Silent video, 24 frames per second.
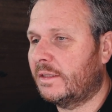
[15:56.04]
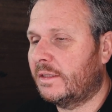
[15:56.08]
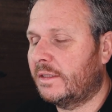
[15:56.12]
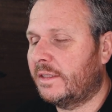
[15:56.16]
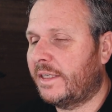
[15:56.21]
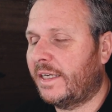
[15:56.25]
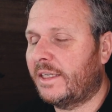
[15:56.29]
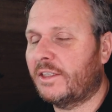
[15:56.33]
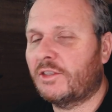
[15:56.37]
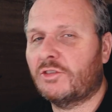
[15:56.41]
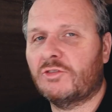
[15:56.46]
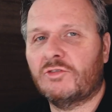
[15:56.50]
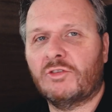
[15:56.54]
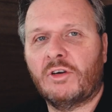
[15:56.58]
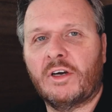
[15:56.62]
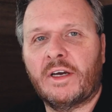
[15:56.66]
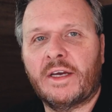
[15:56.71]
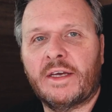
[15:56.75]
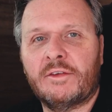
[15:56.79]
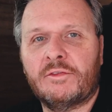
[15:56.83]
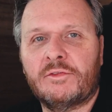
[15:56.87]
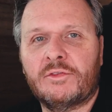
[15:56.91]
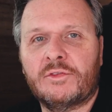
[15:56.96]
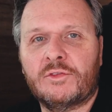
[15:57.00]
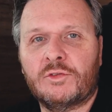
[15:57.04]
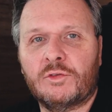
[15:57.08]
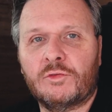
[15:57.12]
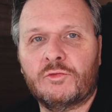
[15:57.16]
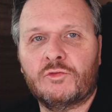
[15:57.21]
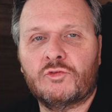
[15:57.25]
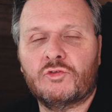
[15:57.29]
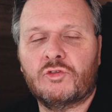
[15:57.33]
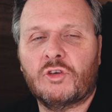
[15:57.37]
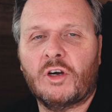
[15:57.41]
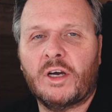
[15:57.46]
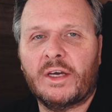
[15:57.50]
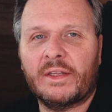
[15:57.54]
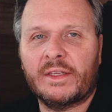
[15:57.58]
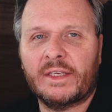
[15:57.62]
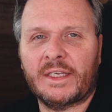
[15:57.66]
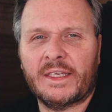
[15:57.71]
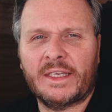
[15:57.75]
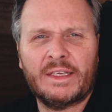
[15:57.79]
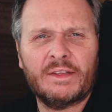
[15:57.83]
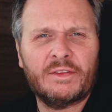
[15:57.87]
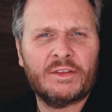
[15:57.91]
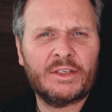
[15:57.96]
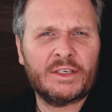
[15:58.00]
test drive sort of try the
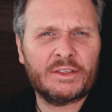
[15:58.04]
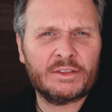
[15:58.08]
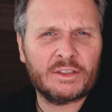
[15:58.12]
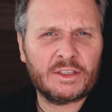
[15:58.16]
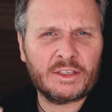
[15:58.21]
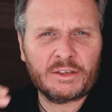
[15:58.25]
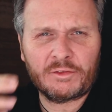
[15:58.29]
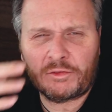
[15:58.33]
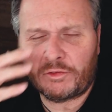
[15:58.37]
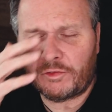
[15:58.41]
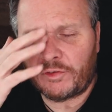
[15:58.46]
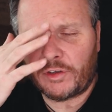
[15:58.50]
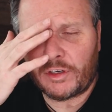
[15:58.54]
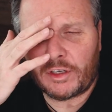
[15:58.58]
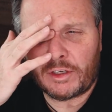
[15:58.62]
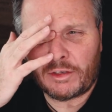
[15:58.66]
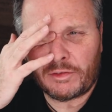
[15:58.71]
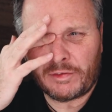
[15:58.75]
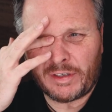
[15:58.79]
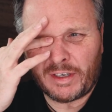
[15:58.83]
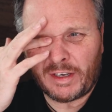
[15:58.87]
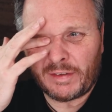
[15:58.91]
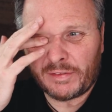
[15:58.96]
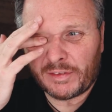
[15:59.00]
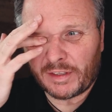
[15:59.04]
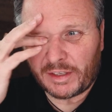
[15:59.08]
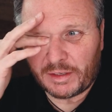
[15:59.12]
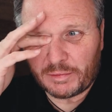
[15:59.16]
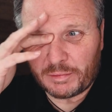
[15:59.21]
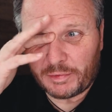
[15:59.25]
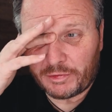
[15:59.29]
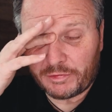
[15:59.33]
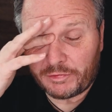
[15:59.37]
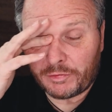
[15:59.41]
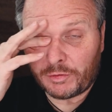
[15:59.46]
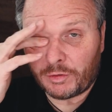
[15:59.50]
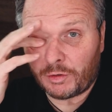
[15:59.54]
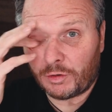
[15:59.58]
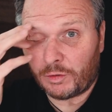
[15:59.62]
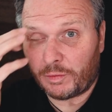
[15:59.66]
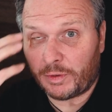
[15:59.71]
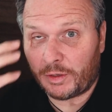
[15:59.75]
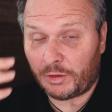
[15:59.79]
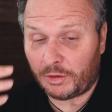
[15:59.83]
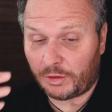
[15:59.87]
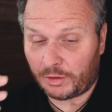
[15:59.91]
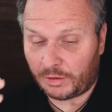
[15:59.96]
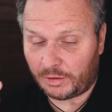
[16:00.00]
kit thing. I don't know if you've heard of it. I've done it before,
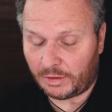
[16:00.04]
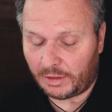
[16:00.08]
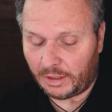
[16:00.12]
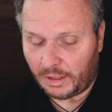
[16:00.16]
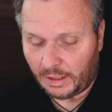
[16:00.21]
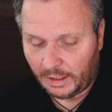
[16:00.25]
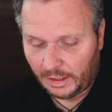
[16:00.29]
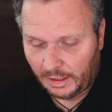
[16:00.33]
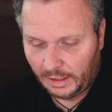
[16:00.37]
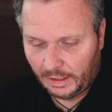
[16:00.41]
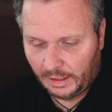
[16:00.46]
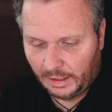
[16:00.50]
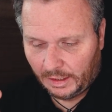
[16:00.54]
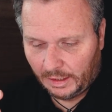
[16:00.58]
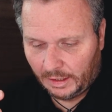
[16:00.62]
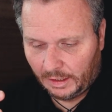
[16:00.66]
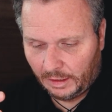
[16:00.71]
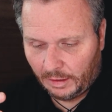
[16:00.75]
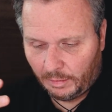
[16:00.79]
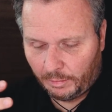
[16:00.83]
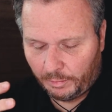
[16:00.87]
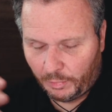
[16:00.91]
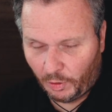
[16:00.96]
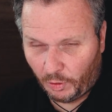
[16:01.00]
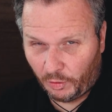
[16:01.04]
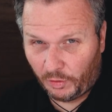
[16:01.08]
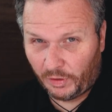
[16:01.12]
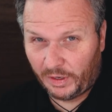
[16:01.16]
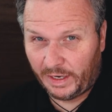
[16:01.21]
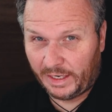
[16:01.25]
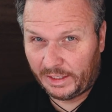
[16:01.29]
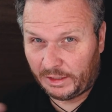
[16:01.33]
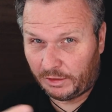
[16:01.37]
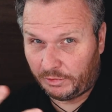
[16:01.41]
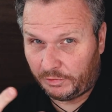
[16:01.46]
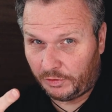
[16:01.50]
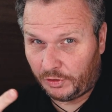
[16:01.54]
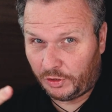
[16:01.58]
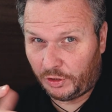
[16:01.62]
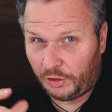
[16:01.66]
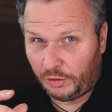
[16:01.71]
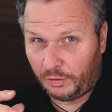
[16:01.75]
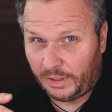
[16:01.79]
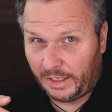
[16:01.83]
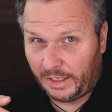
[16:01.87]
where you can borrow a lens for 2